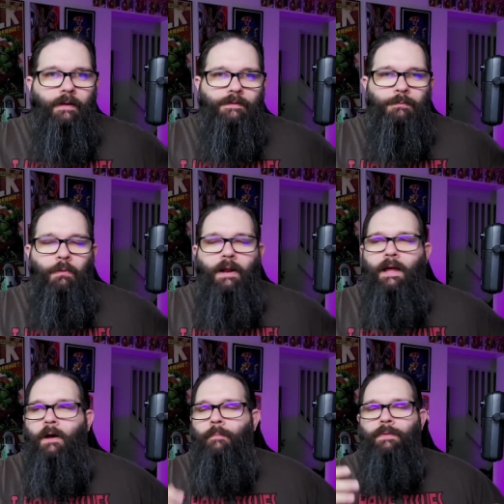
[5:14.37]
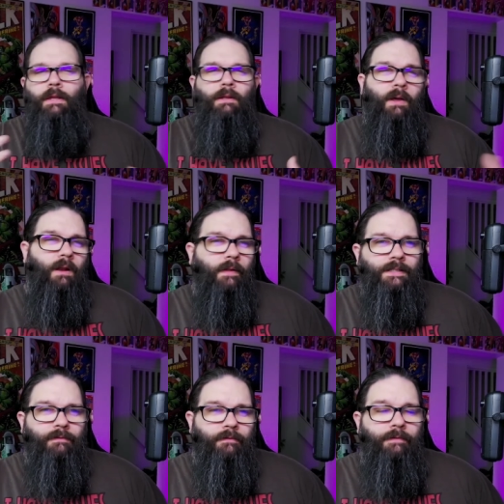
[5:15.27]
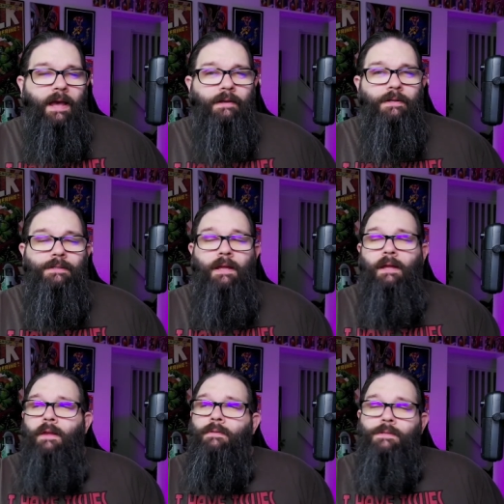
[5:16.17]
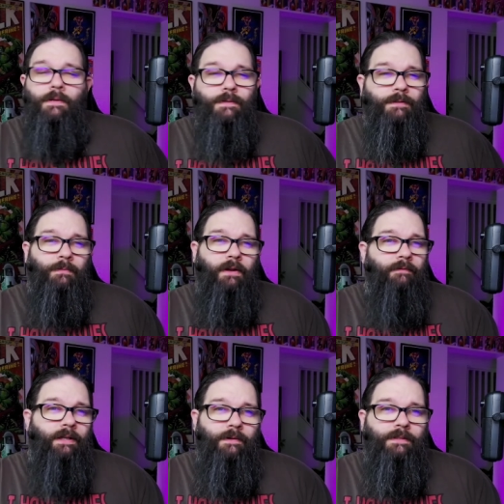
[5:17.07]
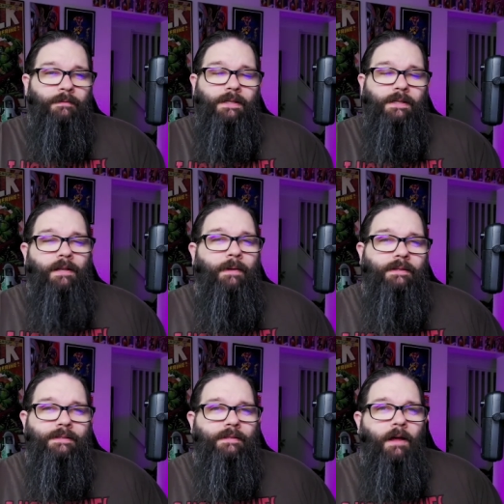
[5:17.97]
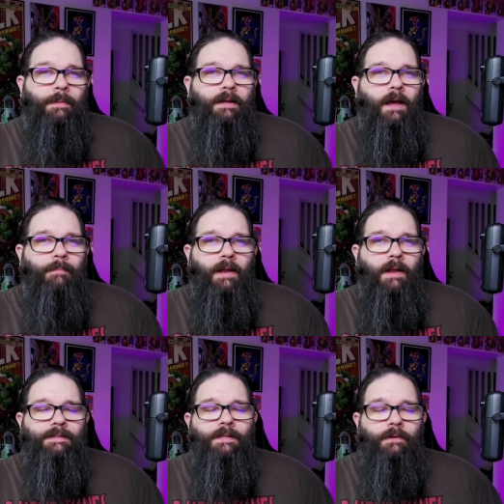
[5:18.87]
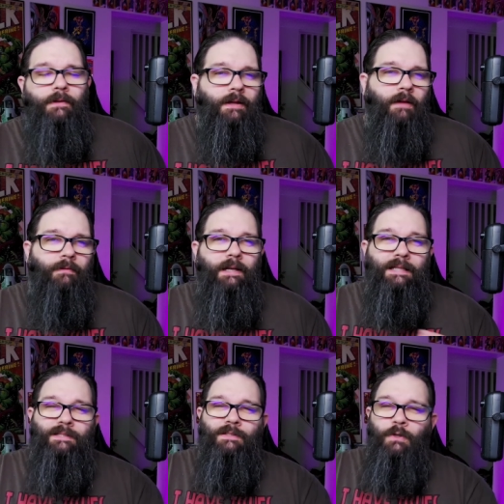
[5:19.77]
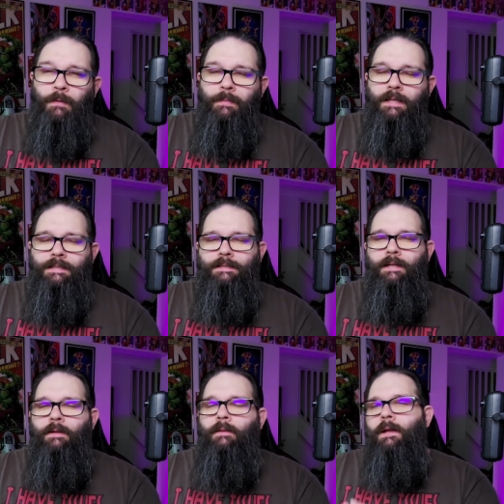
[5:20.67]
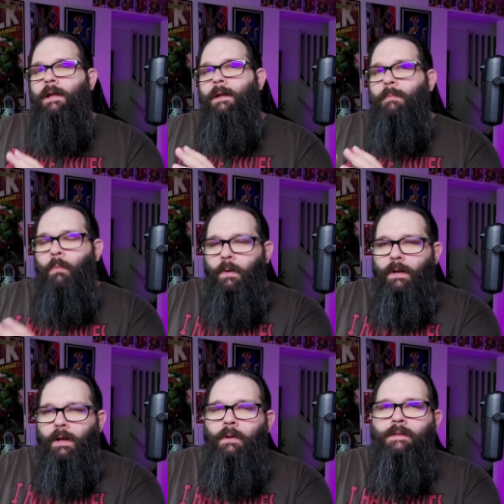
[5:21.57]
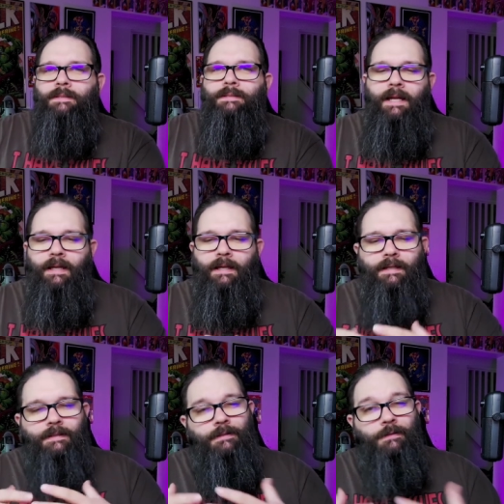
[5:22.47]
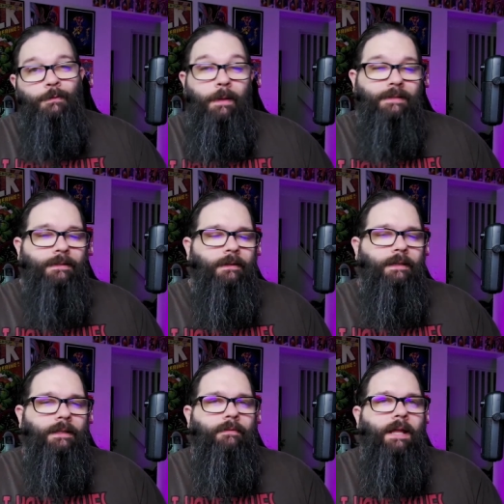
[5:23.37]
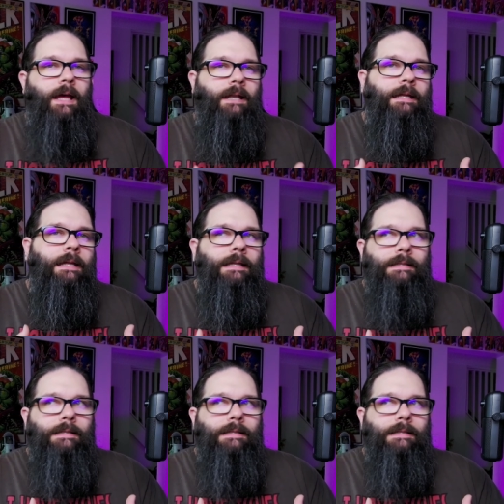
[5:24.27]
kind of spread out. You had all these different factors. There's also some great videos that have been done about this topic. I'm not necessarily going to cover it in super big detail, but what I will say is to basically leave it at